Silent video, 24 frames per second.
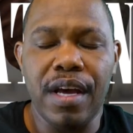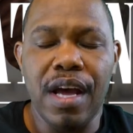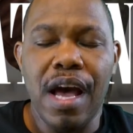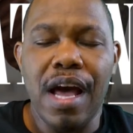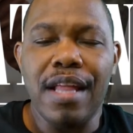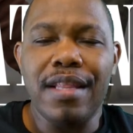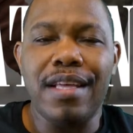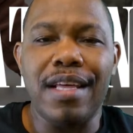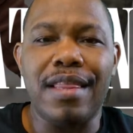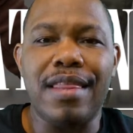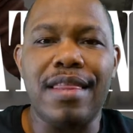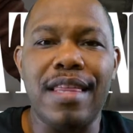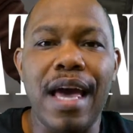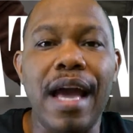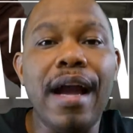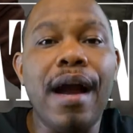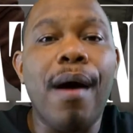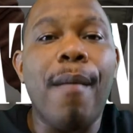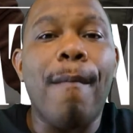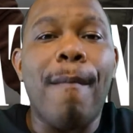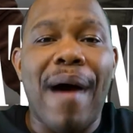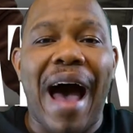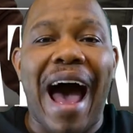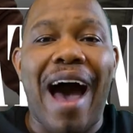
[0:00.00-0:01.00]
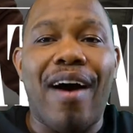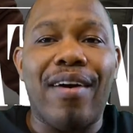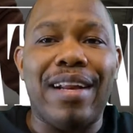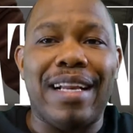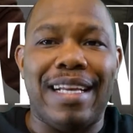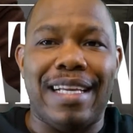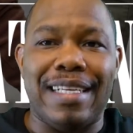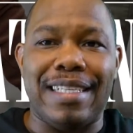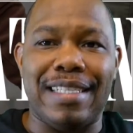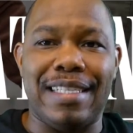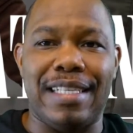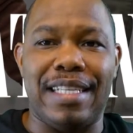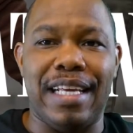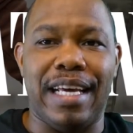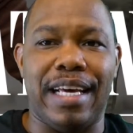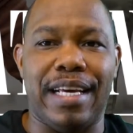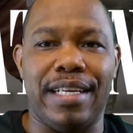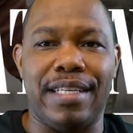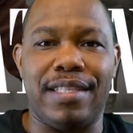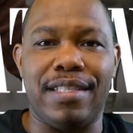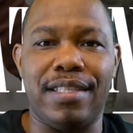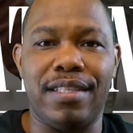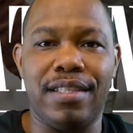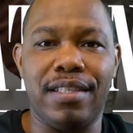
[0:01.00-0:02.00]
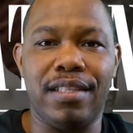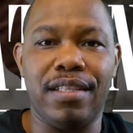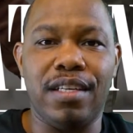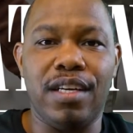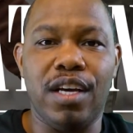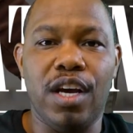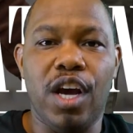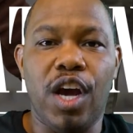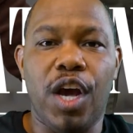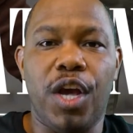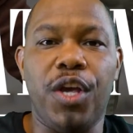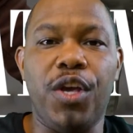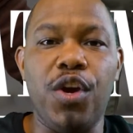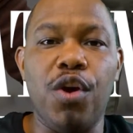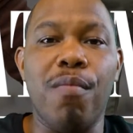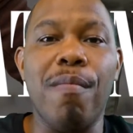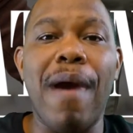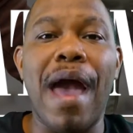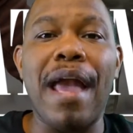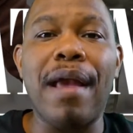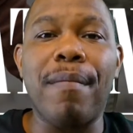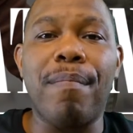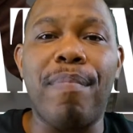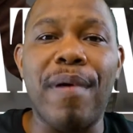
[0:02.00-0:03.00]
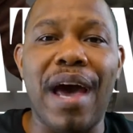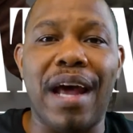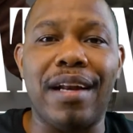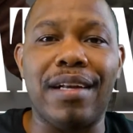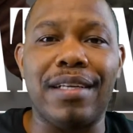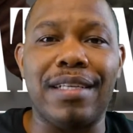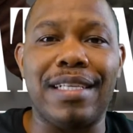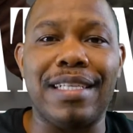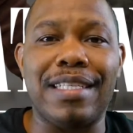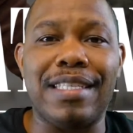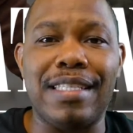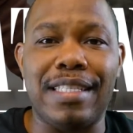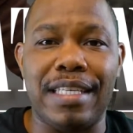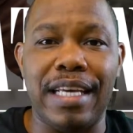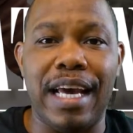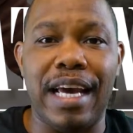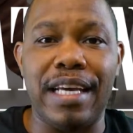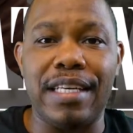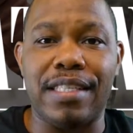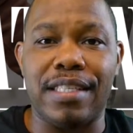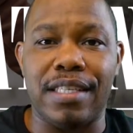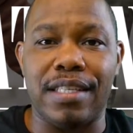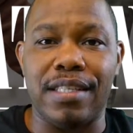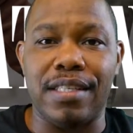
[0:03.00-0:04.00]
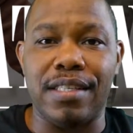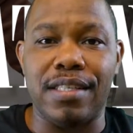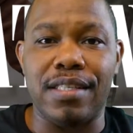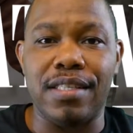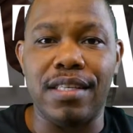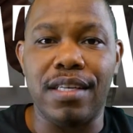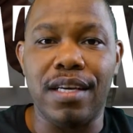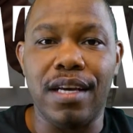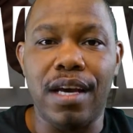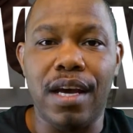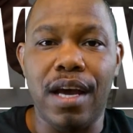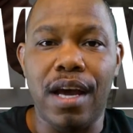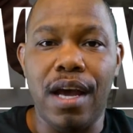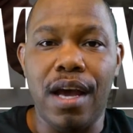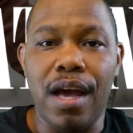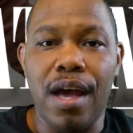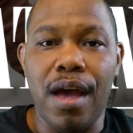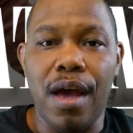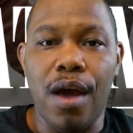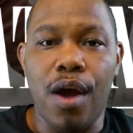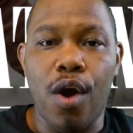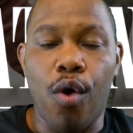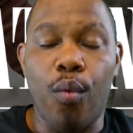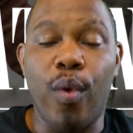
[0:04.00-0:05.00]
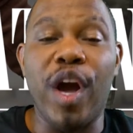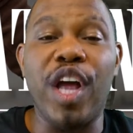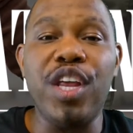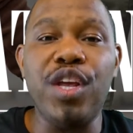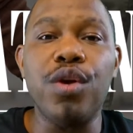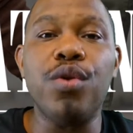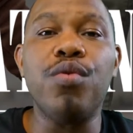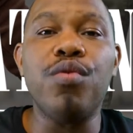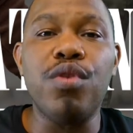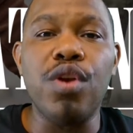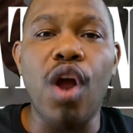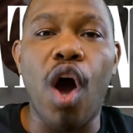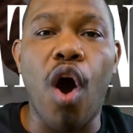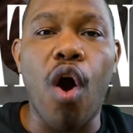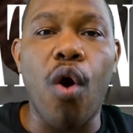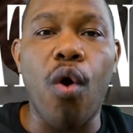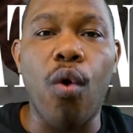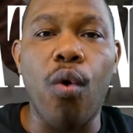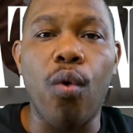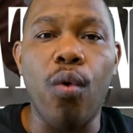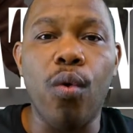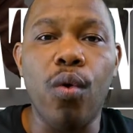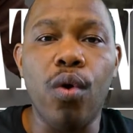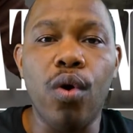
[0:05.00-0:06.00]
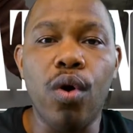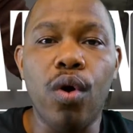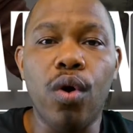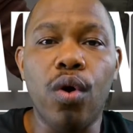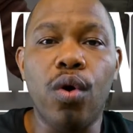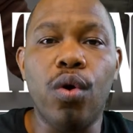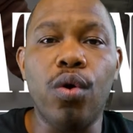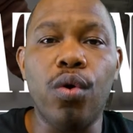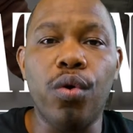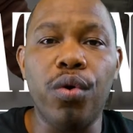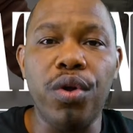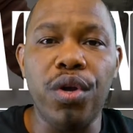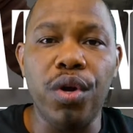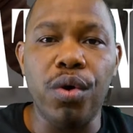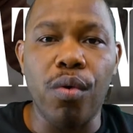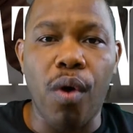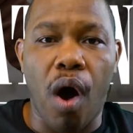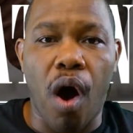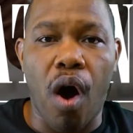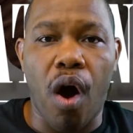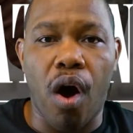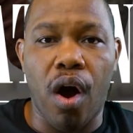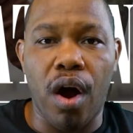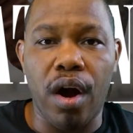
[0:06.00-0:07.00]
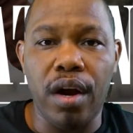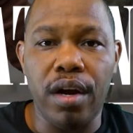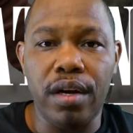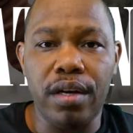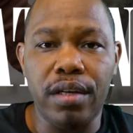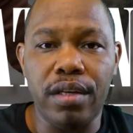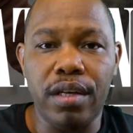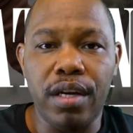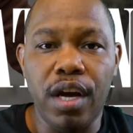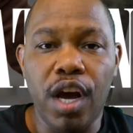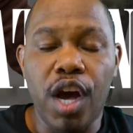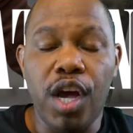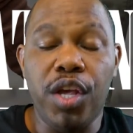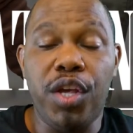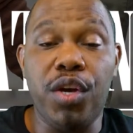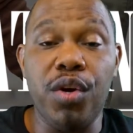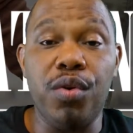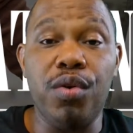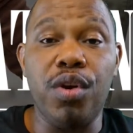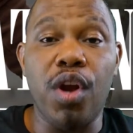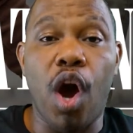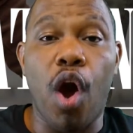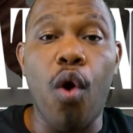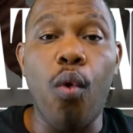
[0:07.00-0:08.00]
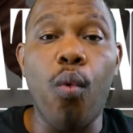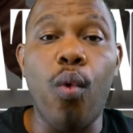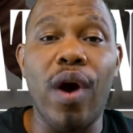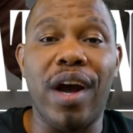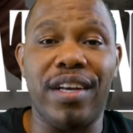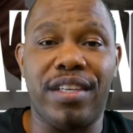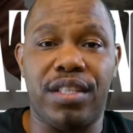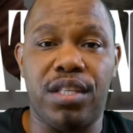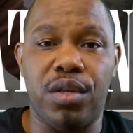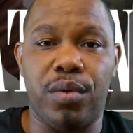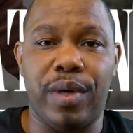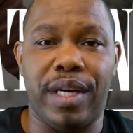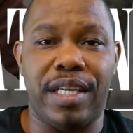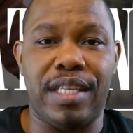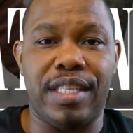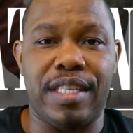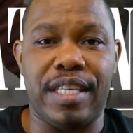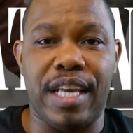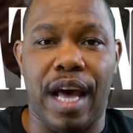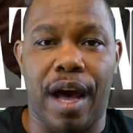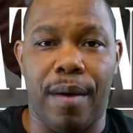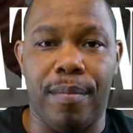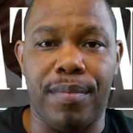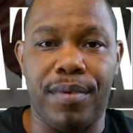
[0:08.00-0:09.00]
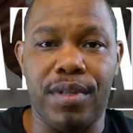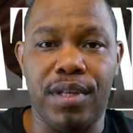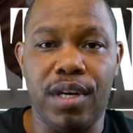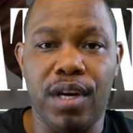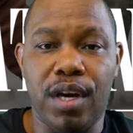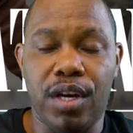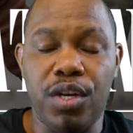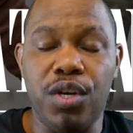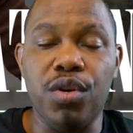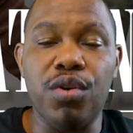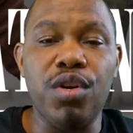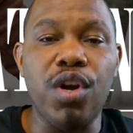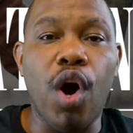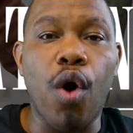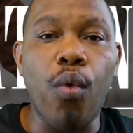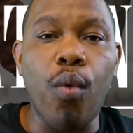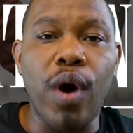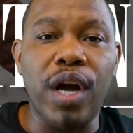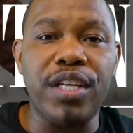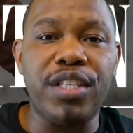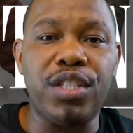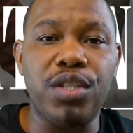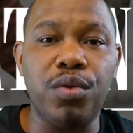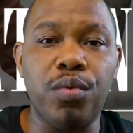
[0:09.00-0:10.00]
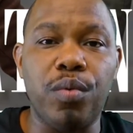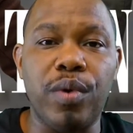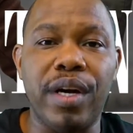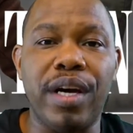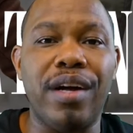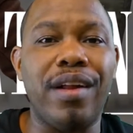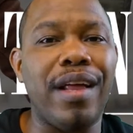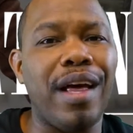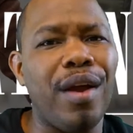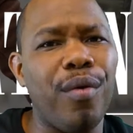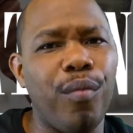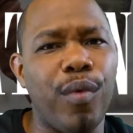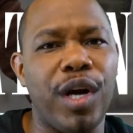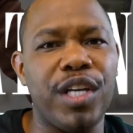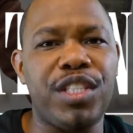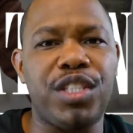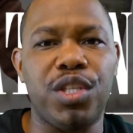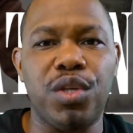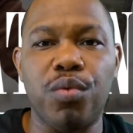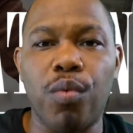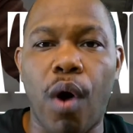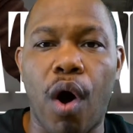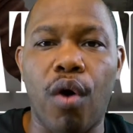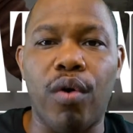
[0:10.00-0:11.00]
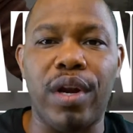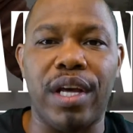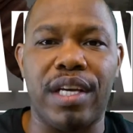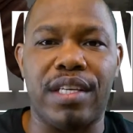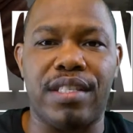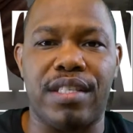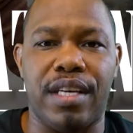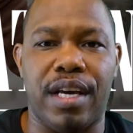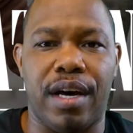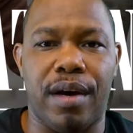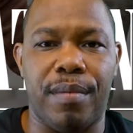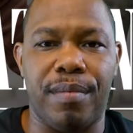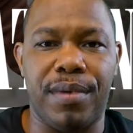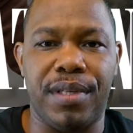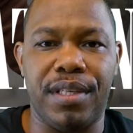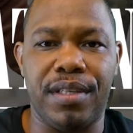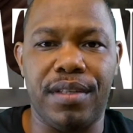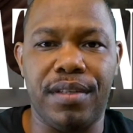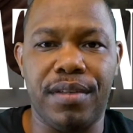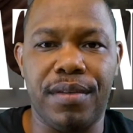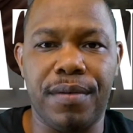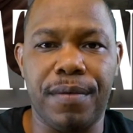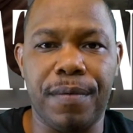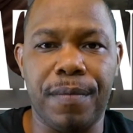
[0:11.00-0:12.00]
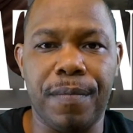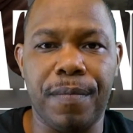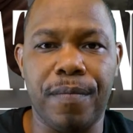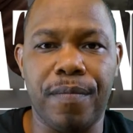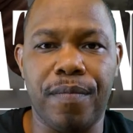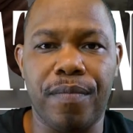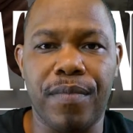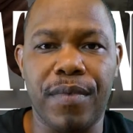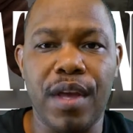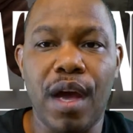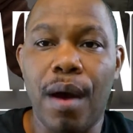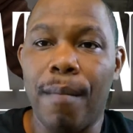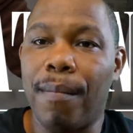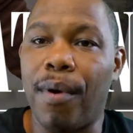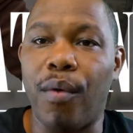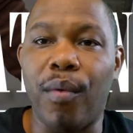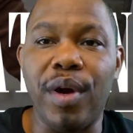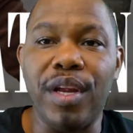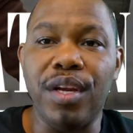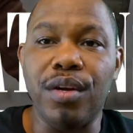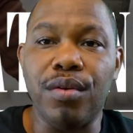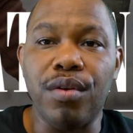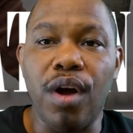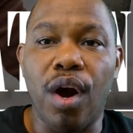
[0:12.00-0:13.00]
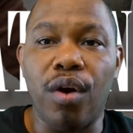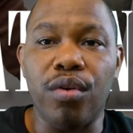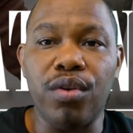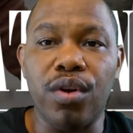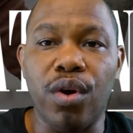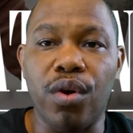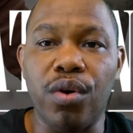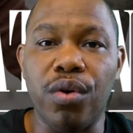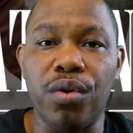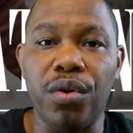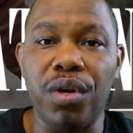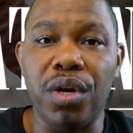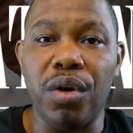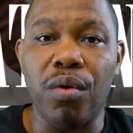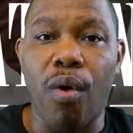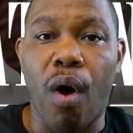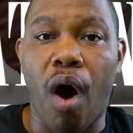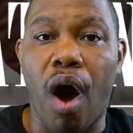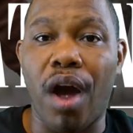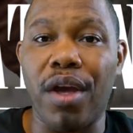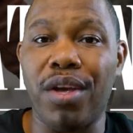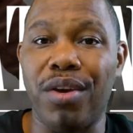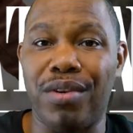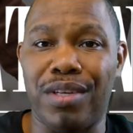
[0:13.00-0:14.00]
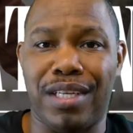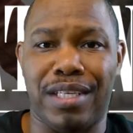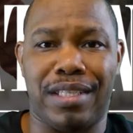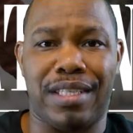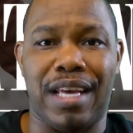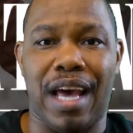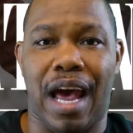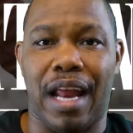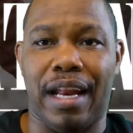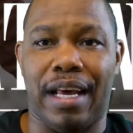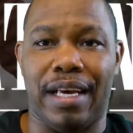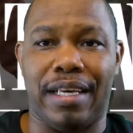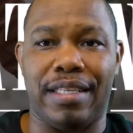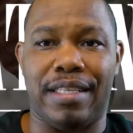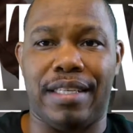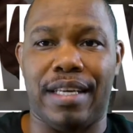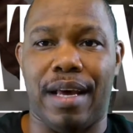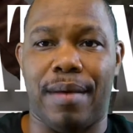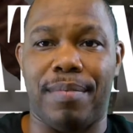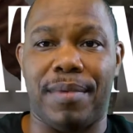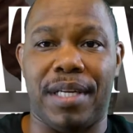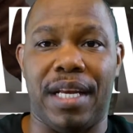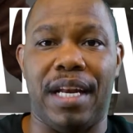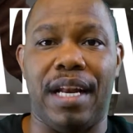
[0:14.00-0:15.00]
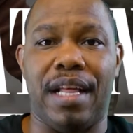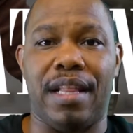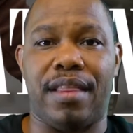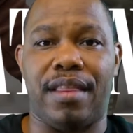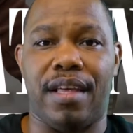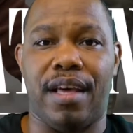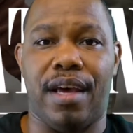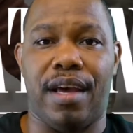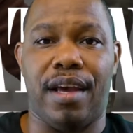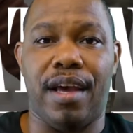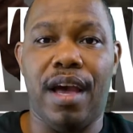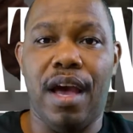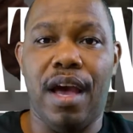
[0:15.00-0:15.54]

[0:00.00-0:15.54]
The thing about it is this: you make better decisions when you know who you are. You know what to accept. You know what you will and what you won't accept. But when you don't know who you are, you just kind of accept anything